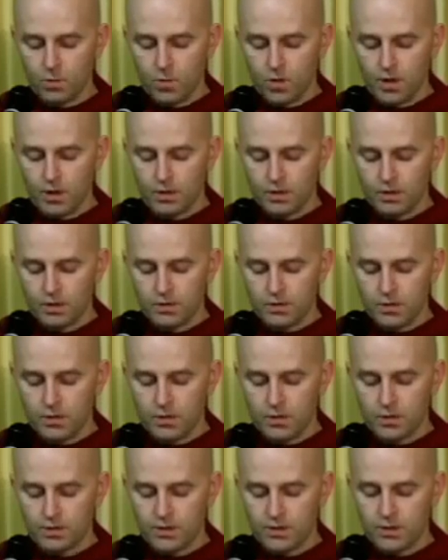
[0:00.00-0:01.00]
One is
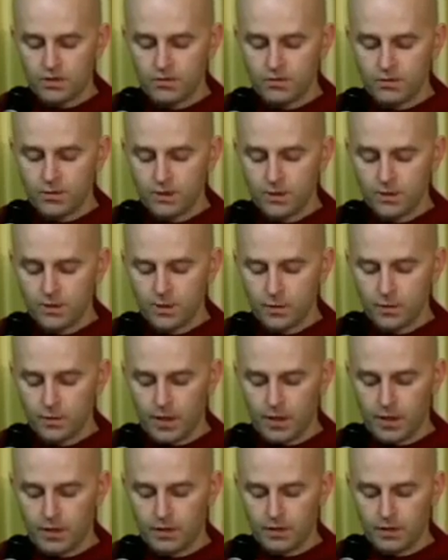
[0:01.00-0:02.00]
called the inferior
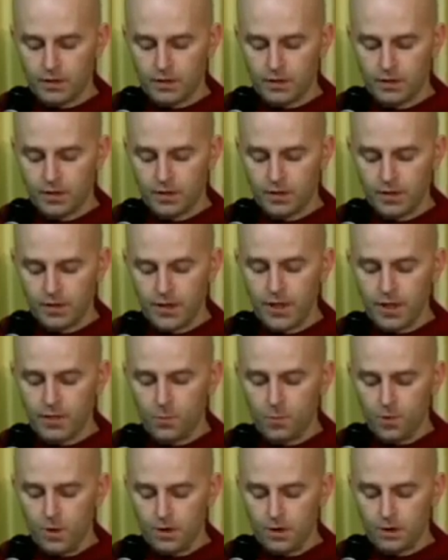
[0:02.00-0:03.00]
man,
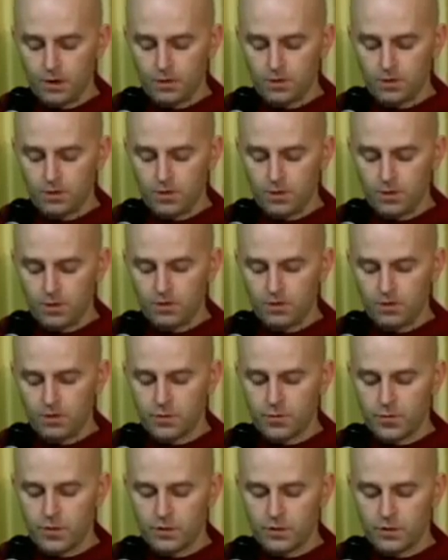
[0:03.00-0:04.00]
and one is called the
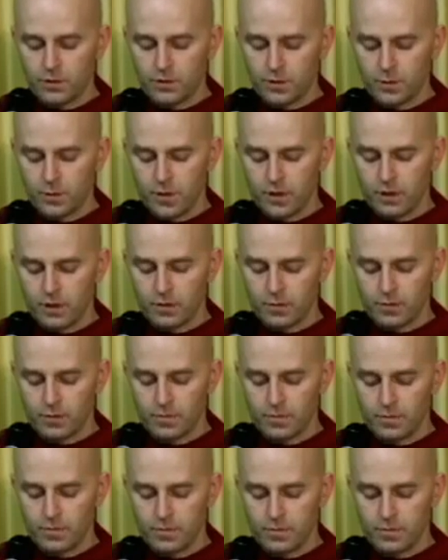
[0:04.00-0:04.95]
superior man.